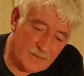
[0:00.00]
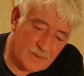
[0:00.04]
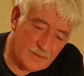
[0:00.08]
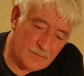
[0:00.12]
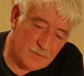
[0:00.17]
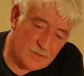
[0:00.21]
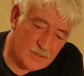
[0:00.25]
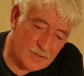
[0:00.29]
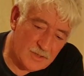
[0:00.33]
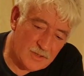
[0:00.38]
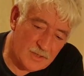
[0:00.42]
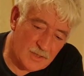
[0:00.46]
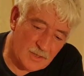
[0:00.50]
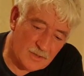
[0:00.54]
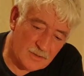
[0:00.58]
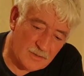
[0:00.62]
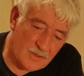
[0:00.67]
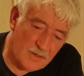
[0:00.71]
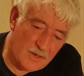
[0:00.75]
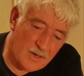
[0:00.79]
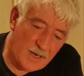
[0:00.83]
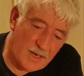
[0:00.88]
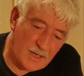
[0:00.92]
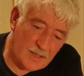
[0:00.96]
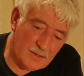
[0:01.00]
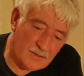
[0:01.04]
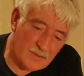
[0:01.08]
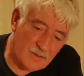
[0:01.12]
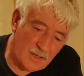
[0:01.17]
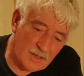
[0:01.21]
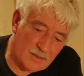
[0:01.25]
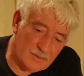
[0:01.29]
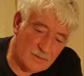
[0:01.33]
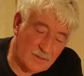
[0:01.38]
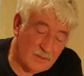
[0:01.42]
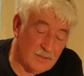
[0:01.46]
which the children in that
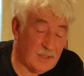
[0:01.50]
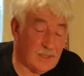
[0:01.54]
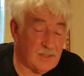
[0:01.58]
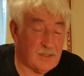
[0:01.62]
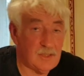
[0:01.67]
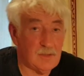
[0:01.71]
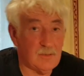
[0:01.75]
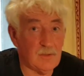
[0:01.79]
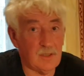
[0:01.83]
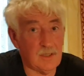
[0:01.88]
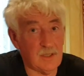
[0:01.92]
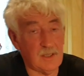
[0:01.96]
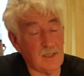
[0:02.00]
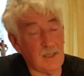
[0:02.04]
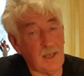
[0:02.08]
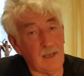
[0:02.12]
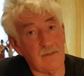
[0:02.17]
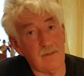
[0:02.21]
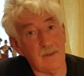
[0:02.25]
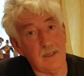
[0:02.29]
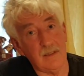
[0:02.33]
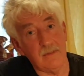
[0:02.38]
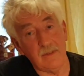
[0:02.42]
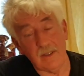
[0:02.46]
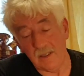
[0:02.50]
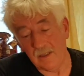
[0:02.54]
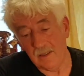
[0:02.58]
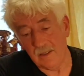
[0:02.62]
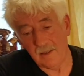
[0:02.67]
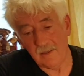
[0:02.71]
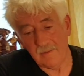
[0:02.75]
ground. I think she wanted to get rid of it.